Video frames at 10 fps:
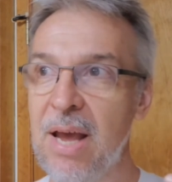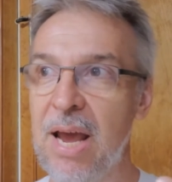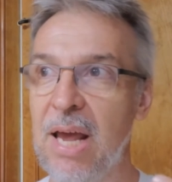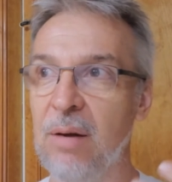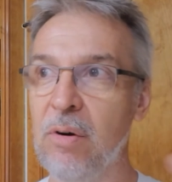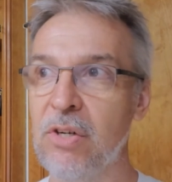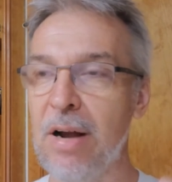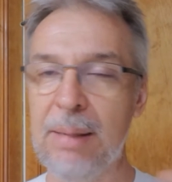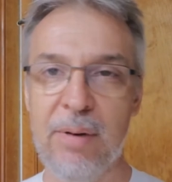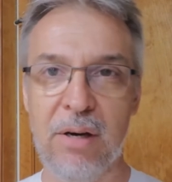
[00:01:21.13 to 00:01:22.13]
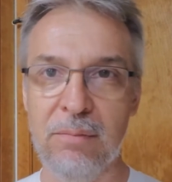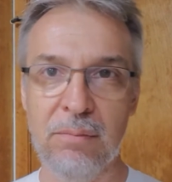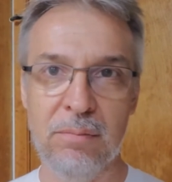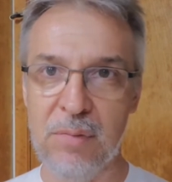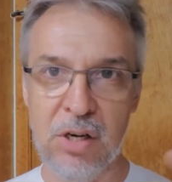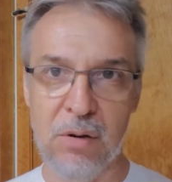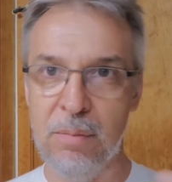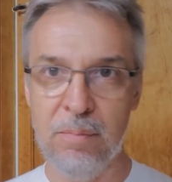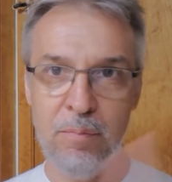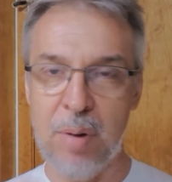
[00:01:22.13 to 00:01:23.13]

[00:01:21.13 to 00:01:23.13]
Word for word: and we were talking about you know